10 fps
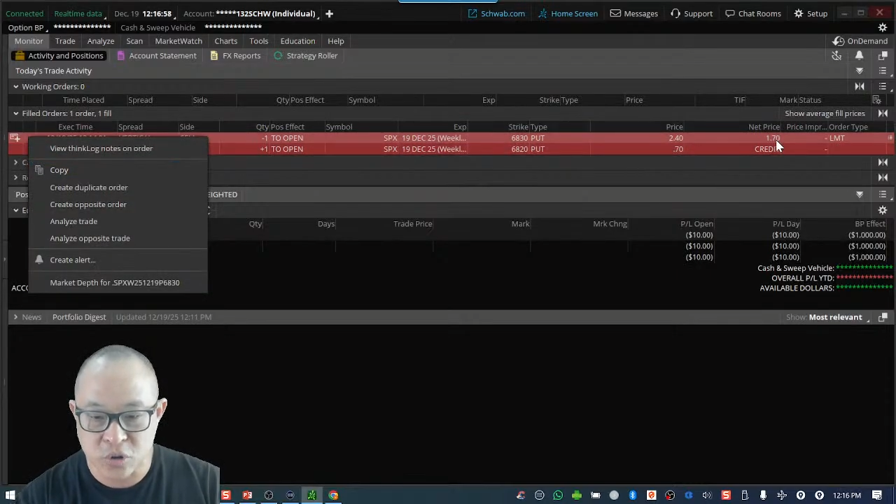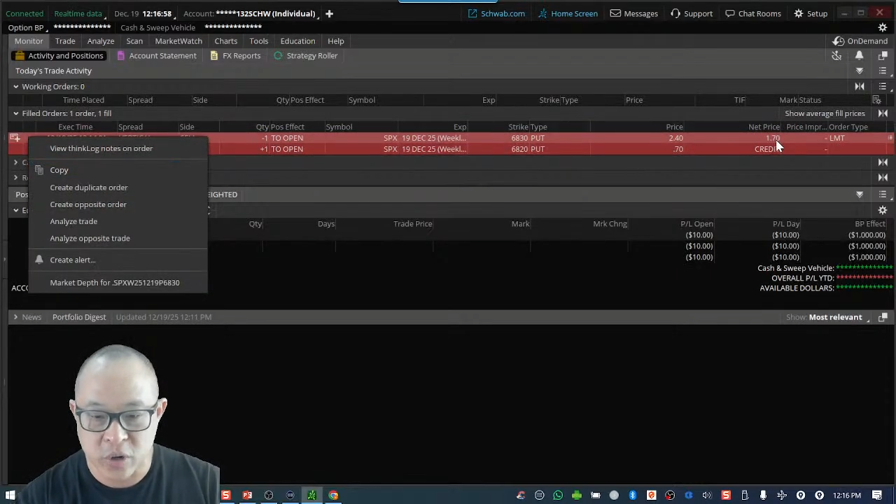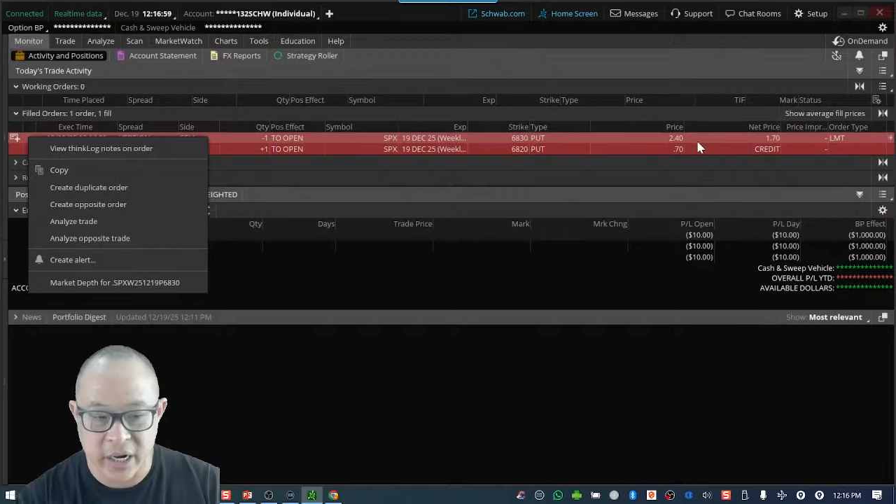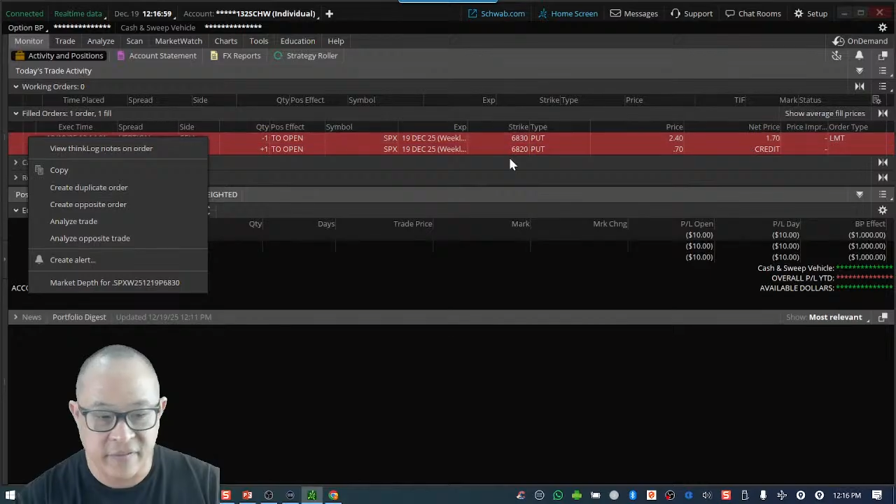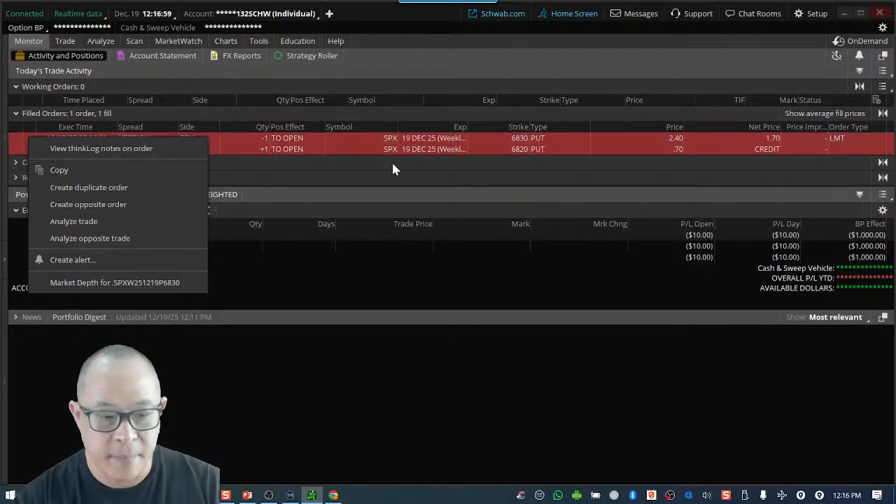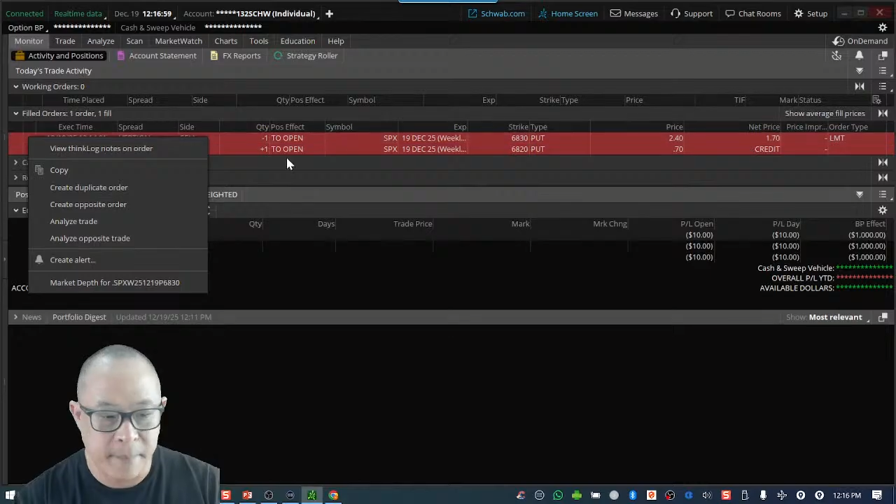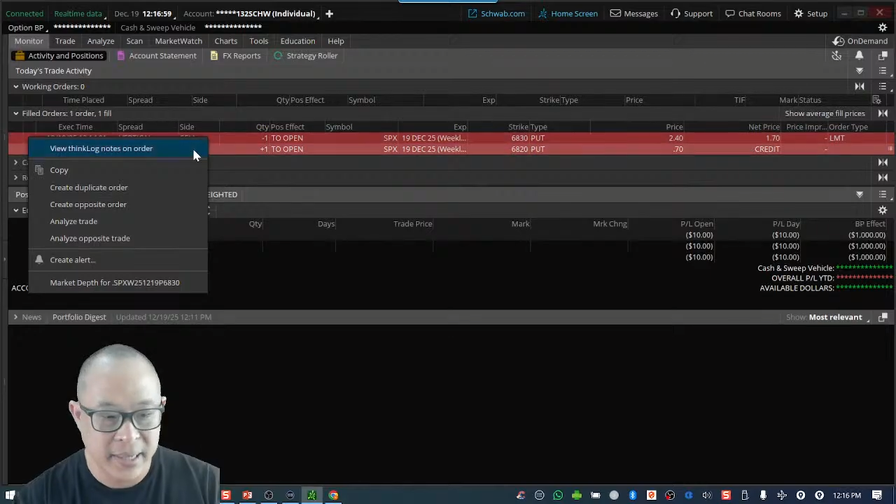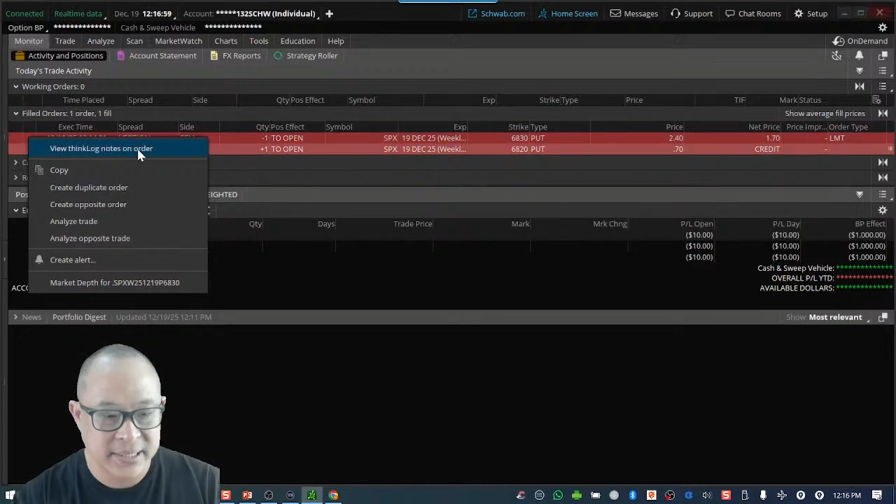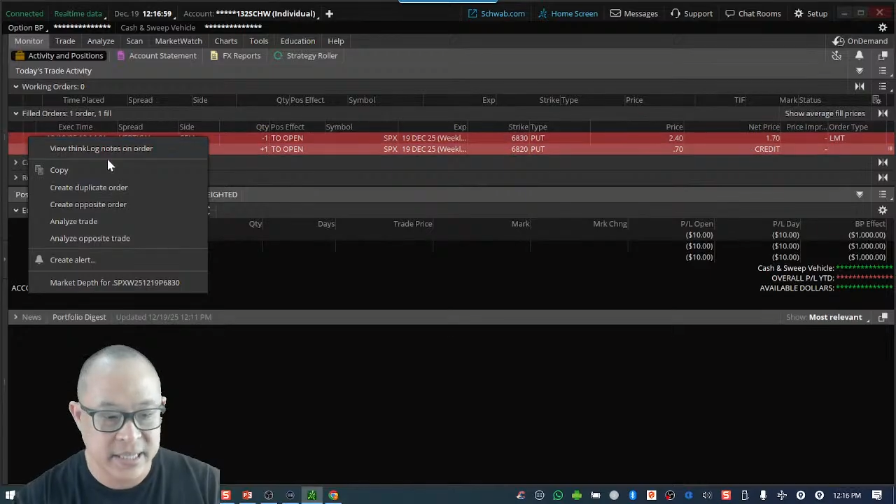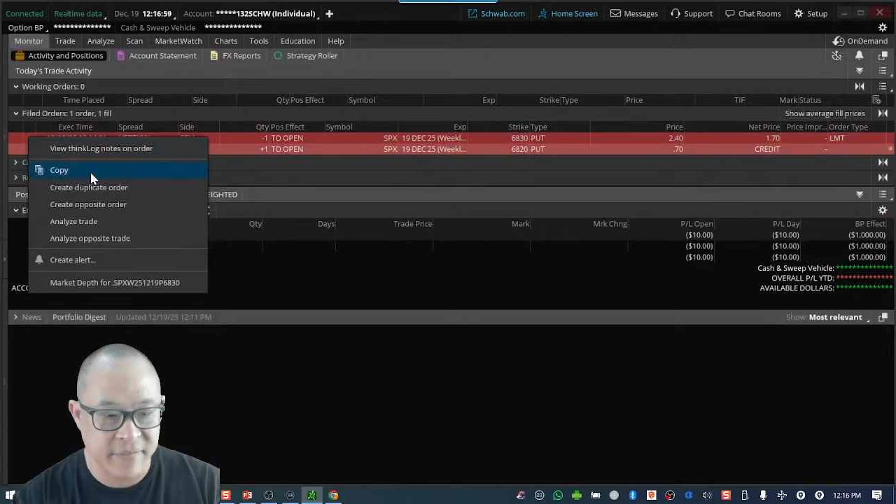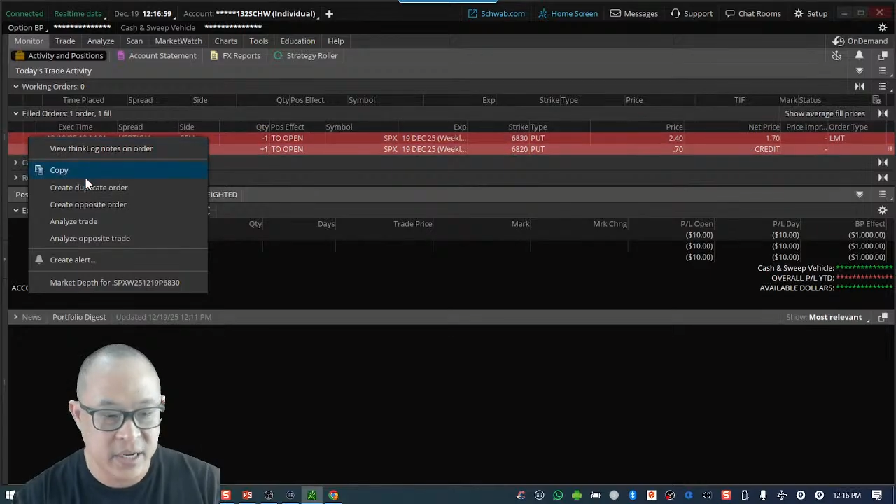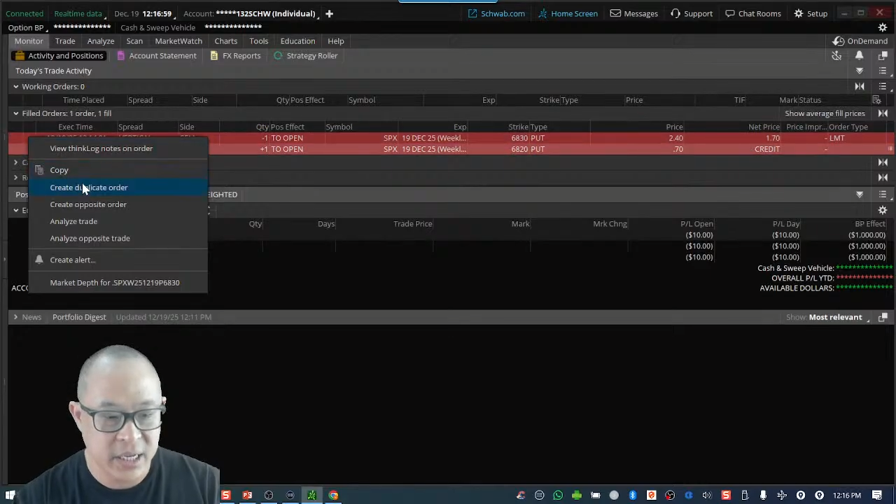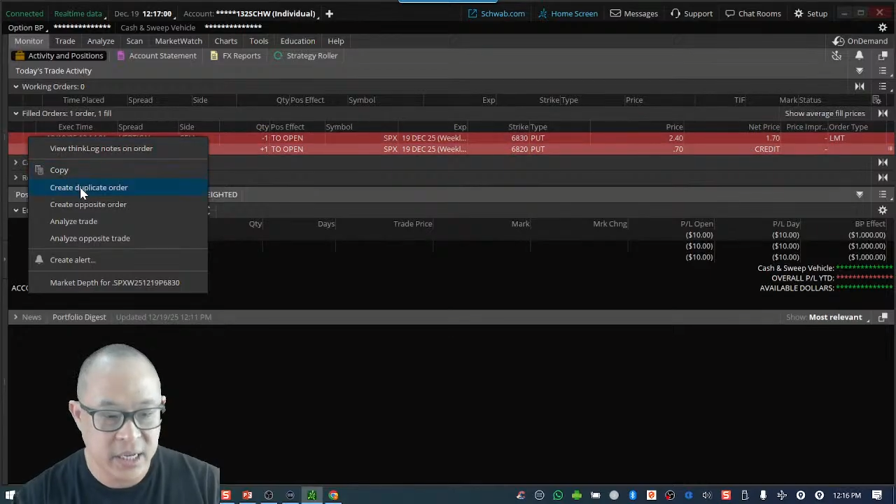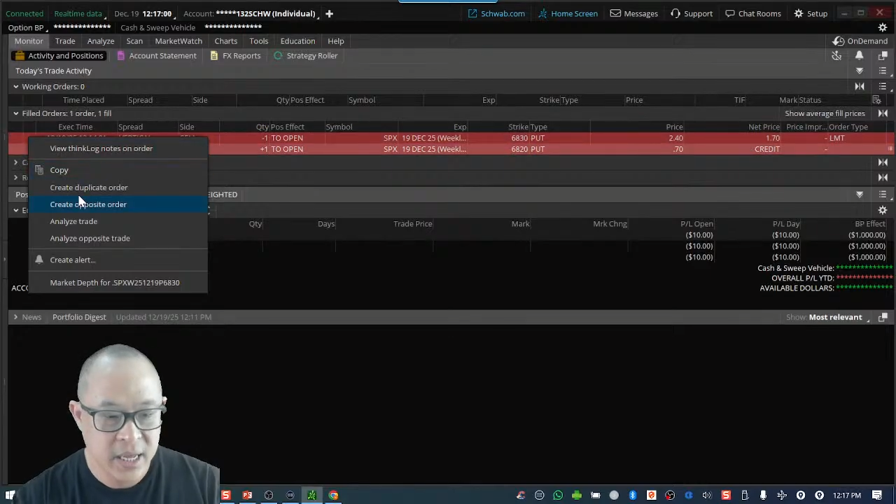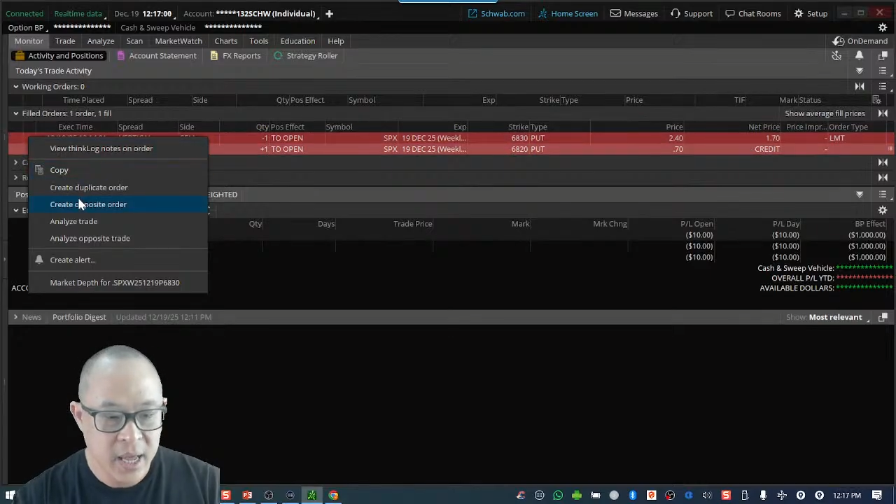credit of $1.70.